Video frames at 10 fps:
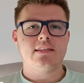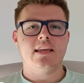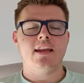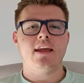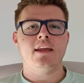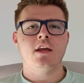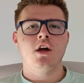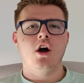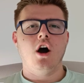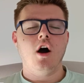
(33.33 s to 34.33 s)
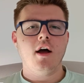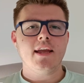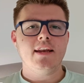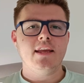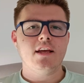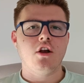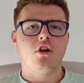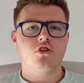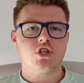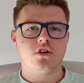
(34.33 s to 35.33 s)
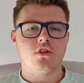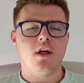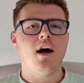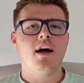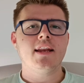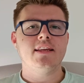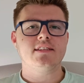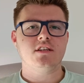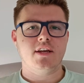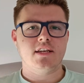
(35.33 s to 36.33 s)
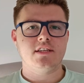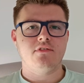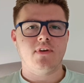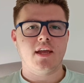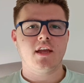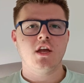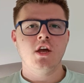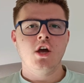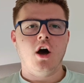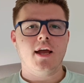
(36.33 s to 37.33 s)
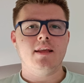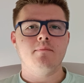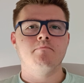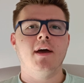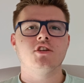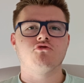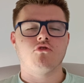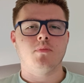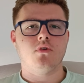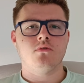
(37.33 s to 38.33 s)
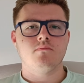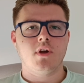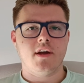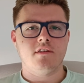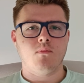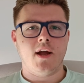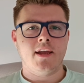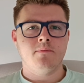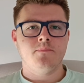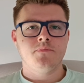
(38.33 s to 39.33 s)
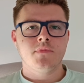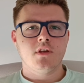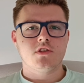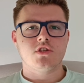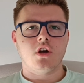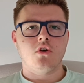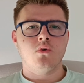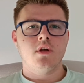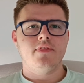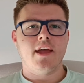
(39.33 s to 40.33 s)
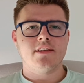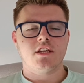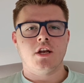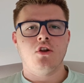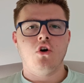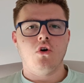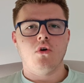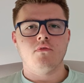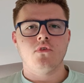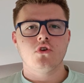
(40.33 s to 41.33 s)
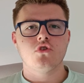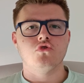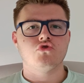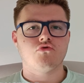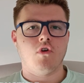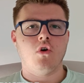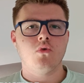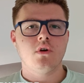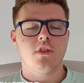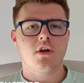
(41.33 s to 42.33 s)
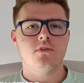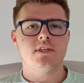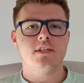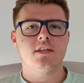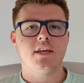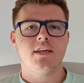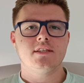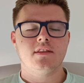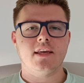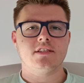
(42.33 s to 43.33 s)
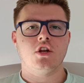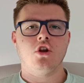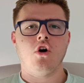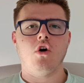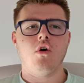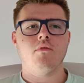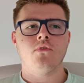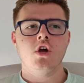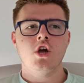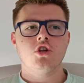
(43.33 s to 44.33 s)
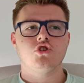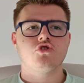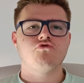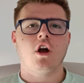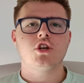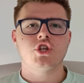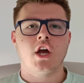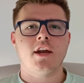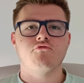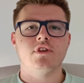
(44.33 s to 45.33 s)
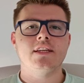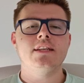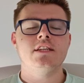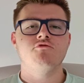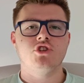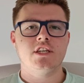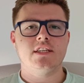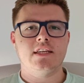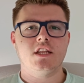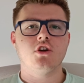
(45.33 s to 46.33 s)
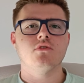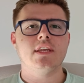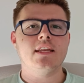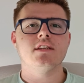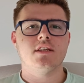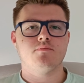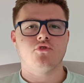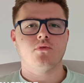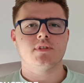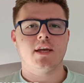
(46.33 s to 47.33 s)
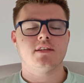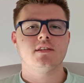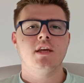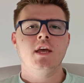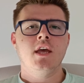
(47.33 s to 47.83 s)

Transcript: this in a highly logical, highly scientific, highly measurable kind of way. So there's a lot of control that goes into this. There's a lot of structure and rigidity that goes into this process.